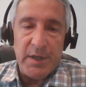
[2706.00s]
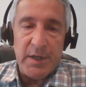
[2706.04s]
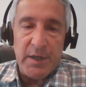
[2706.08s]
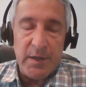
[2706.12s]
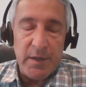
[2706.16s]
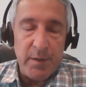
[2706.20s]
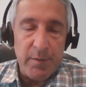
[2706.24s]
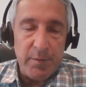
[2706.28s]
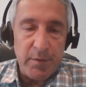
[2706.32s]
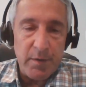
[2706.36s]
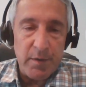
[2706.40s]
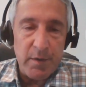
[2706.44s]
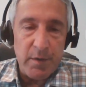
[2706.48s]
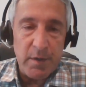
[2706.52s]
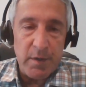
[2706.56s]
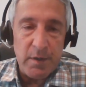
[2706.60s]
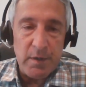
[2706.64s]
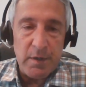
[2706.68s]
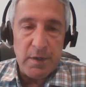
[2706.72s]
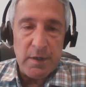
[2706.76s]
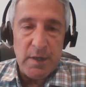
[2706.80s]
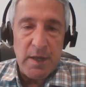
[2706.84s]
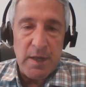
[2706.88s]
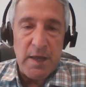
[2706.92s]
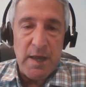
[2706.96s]
that
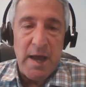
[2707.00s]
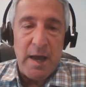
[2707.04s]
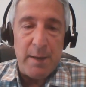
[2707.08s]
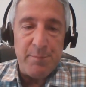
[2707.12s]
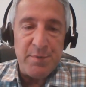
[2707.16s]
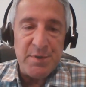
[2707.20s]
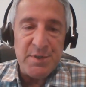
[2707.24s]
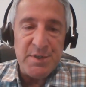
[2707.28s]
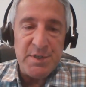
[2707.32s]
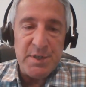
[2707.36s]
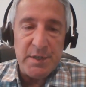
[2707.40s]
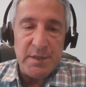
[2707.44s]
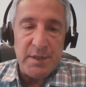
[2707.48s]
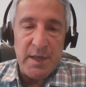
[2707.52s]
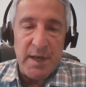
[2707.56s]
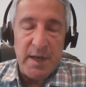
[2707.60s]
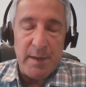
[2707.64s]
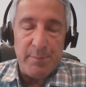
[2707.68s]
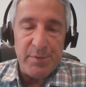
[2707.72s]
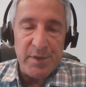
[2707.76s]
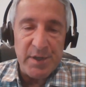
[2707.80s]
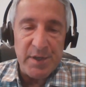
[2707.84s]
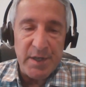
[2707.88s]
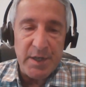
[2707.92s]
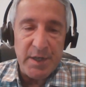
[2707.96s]
happens at the
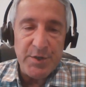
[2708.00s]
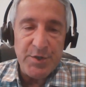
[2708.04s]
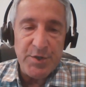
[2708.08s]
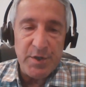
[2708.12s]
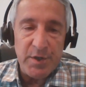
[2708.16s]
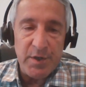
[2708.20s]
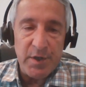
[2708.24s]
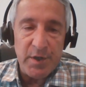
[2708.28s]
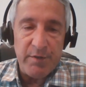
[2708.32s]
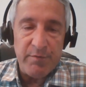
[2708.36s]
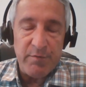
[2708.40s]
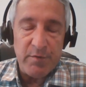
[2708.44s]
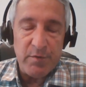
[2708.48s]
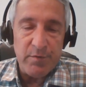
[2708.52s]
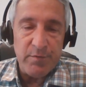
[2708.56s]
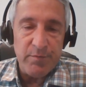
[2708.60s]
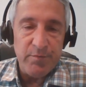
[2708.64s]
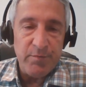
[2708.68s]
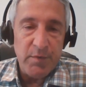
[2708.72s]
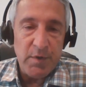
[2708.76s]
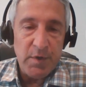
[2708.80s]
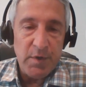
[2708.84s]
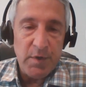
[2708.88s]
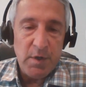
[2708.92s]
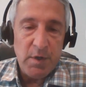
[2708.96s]
application level.
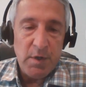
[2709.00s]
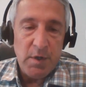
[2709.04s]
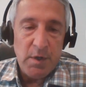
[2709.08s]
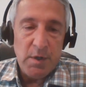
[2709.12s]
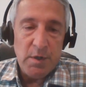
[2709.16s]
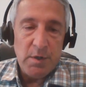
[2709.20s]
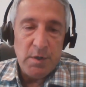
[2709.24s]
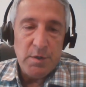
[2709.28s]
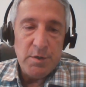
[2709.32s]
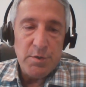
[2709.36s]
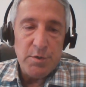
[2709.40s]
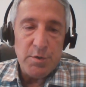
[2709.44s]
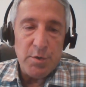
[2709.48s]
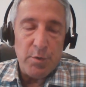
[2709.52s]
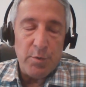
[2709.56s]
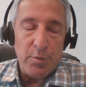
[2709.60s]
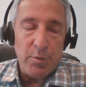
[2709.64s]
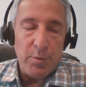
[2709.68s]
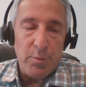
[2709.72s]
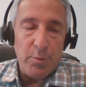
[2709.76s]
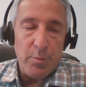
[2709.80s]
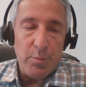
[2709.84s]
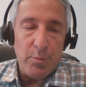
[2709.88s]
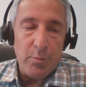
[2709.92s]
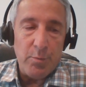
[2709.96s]

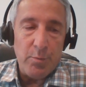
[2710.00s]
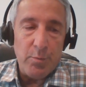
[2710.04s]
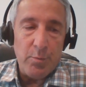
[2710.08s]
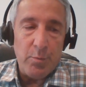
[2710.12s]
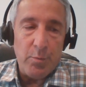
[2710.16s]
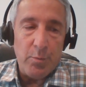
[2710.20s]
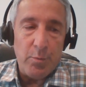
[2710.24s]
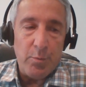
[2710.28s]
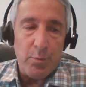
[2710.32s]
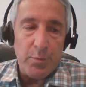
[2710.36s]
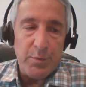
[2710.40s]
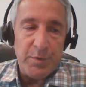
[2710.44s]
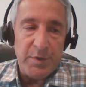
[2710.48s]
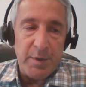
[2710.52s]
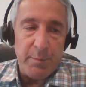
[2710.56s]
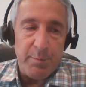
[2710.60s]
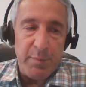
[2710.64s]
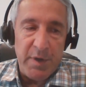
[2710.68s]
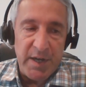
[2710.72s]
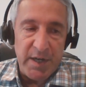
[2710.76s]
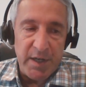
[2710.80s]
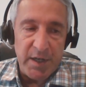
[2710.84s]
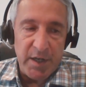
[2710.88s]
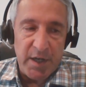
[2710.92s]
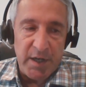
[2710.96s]
So
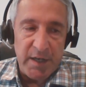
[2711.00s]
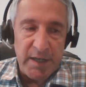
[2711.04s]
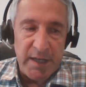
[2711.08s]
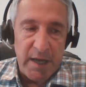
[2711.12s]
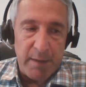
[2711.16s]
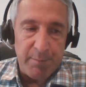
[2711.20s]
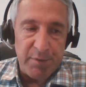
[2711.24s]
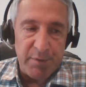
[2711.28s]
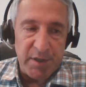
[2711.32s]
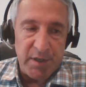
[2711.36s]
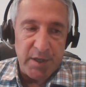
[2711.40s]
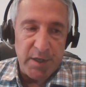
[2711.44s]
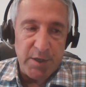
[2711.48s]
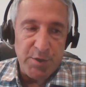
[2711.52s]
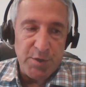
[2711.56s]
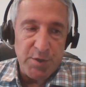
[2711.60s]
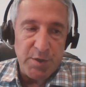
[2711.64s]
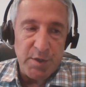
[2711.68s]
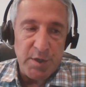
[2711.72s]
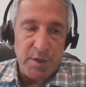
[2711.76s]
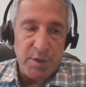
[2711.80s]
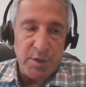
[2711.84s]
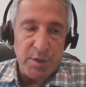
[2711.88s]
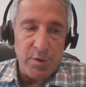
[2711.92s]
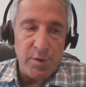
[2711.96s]
depending on the
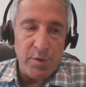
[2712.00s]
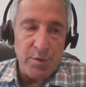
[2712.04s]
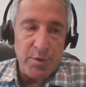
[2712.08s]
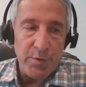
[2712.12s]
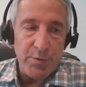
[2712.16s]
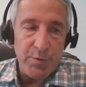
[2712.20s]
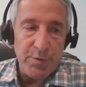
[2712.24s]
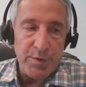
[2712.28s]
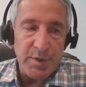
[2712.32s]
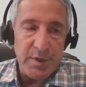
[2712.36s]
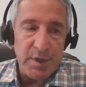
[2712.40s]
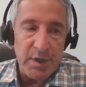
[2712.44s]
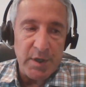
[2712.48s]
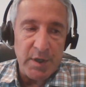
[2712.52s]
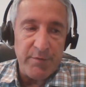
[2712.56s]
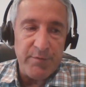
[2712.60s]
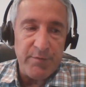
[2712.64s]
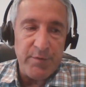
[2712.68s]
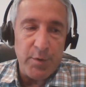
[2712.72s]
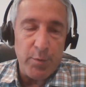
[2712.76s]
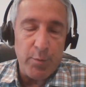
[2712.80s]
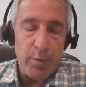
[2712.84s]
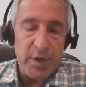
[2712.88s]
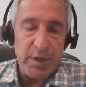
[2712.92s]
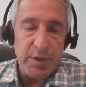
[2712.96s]
application that you're using,
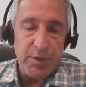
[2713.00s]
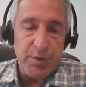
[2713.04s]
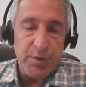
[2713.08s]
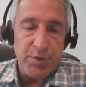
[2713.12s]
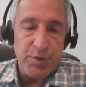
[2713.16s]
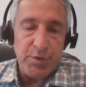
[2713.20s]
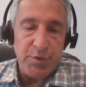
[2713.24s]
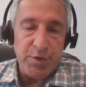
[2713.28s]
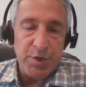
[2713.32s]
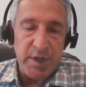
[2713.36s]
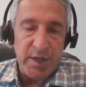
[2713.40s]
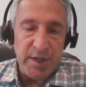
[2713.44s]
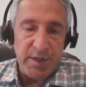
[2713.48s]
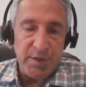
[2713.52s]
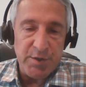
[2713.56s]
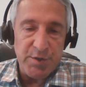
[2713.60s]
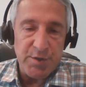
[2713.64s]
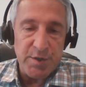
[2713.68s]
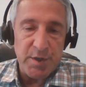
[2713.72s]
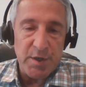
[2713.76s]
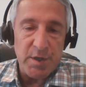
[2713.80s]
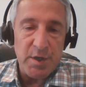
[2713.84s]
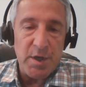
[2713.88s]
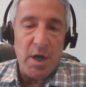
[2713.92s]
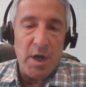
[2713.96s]
if you want to
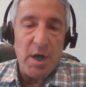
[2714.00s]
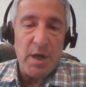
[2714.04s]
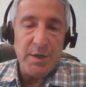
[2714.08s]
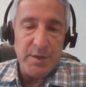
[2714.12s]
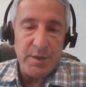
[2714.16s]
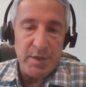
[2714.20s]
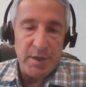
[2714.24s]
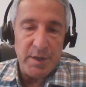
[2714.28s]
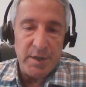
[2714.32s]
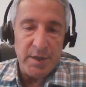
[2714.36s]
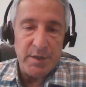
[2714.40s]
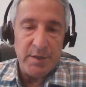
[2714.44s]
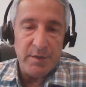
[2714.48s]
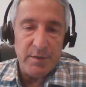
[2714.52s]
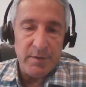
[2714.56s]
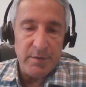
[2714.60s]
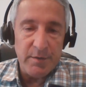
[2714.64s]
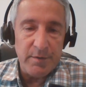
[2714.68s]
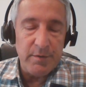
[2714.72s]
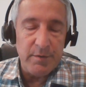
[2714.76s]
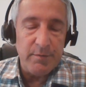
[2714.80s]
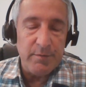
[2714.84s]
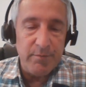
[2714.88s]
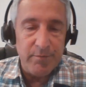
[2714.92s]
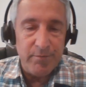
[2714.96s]
change the content,
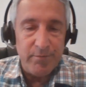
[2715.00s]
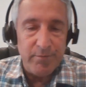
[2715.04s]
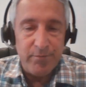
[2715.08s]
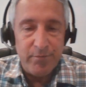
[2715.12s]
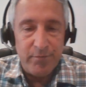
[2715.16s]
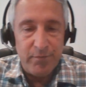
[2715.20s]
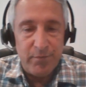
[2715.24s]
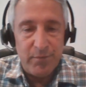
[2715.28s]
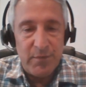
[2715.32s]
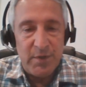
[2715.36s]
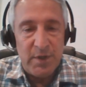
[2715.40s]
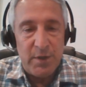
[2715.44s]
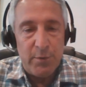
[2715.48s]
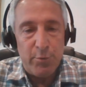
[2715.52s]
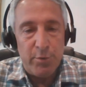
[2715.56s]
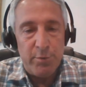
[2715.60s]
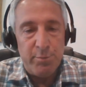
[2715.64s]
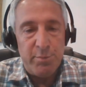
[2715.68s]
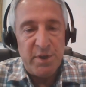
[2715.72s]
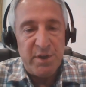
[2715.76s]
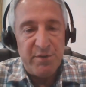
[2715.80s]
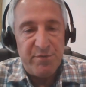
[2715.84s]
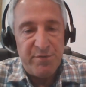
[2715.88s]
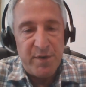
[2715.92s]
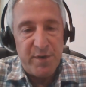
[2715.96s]
it
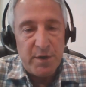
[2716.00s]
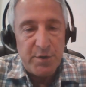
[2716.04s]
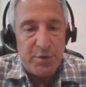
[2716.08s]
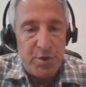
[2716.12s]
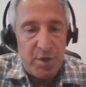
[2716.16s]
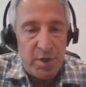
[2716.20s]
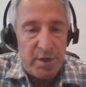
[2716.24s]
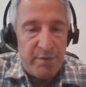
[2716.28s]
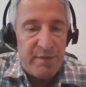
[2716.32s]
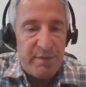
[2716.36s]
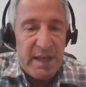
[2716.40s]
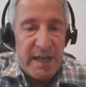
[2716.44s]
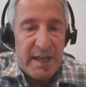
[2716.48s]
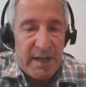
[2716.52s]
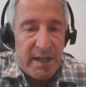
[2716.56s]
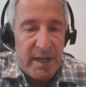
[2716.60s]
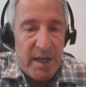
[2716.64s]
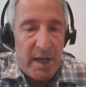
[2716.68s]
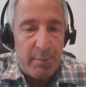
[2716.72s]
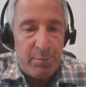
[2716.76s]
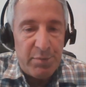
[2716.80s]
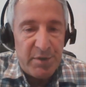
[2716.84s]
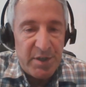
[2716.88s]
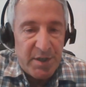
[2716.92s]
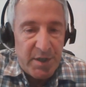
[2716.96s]
would be a function of that
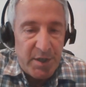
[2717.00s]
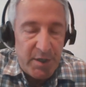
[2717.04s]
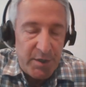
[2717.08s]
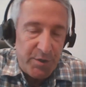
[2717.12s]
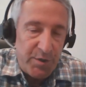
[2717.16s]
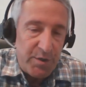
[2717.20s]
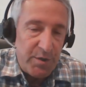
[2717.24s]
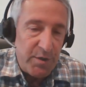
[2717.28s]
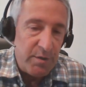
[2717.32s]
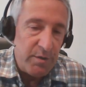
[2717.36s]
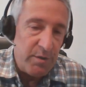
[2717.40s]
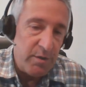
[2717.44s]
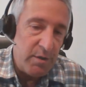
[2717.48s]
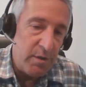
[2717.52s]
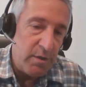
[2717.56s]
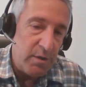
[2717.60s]
application.